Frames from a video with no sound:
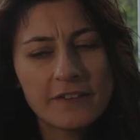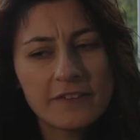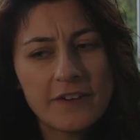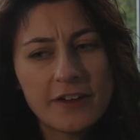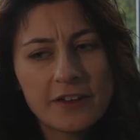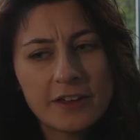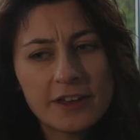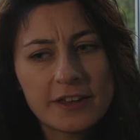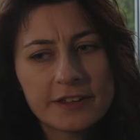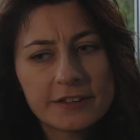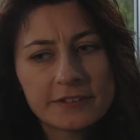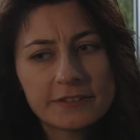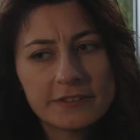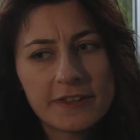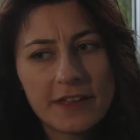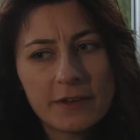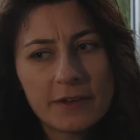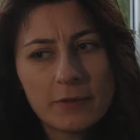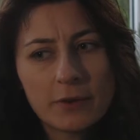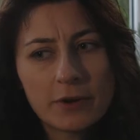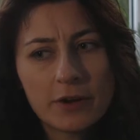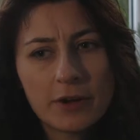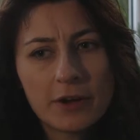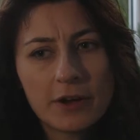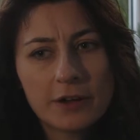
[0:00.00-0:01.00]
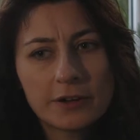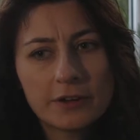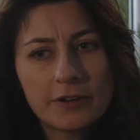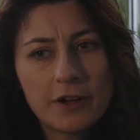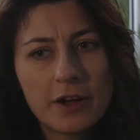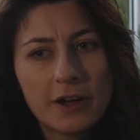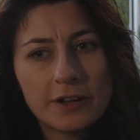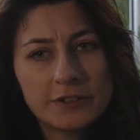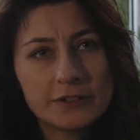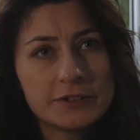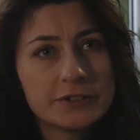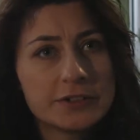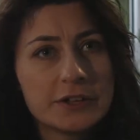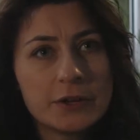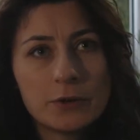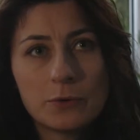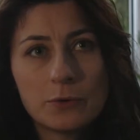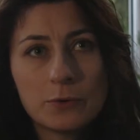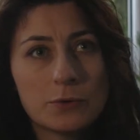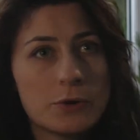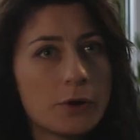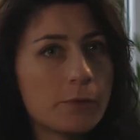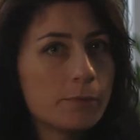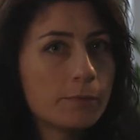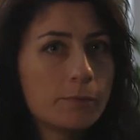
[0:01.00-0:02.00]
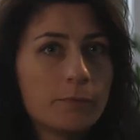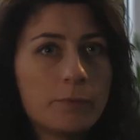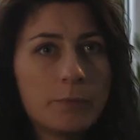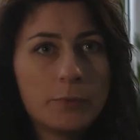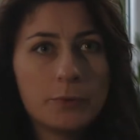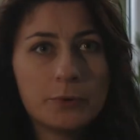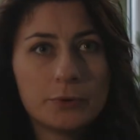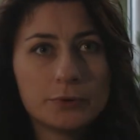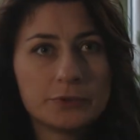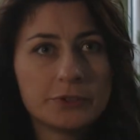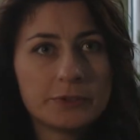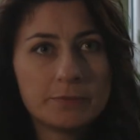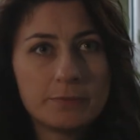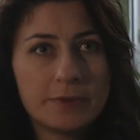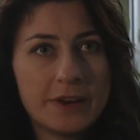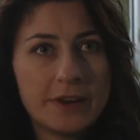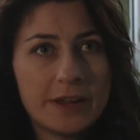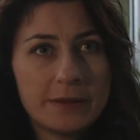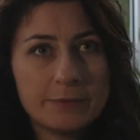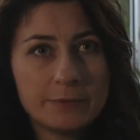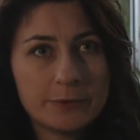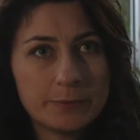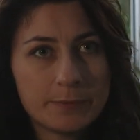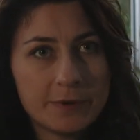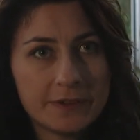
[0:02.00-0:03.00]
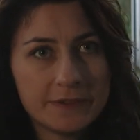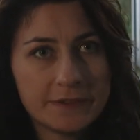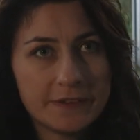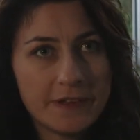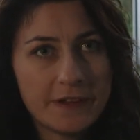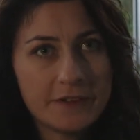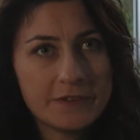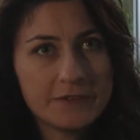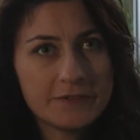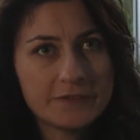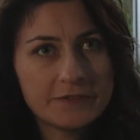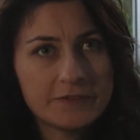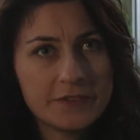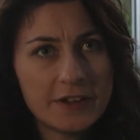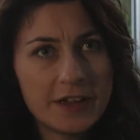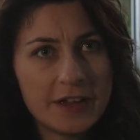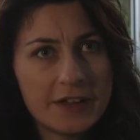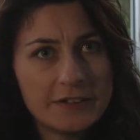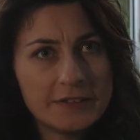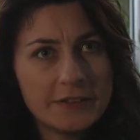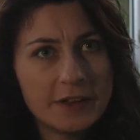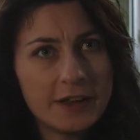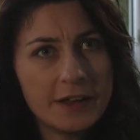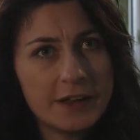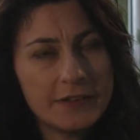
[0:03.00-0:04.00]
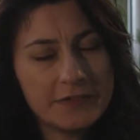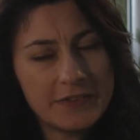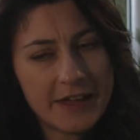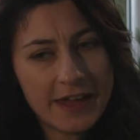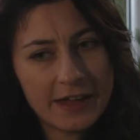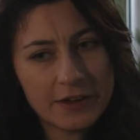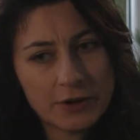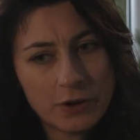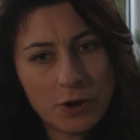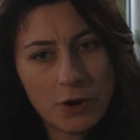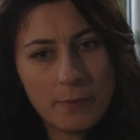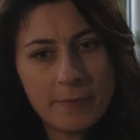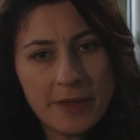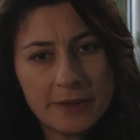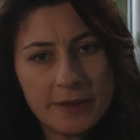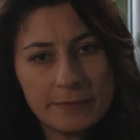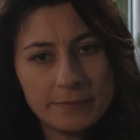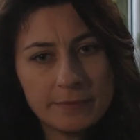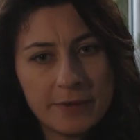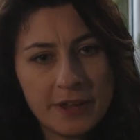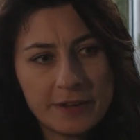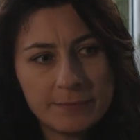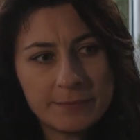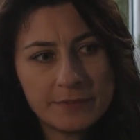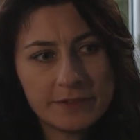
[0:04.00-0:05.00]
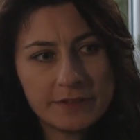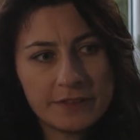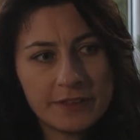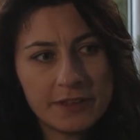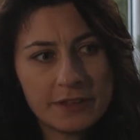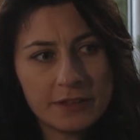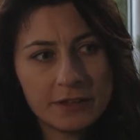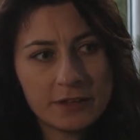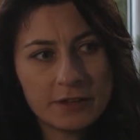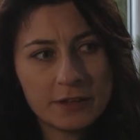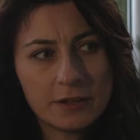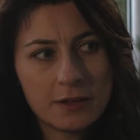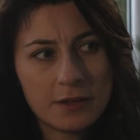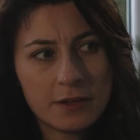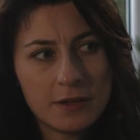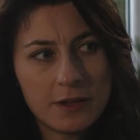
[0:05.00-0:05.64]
felt like they were kind of, I took it all on board and blamed myself, and that comment made me think,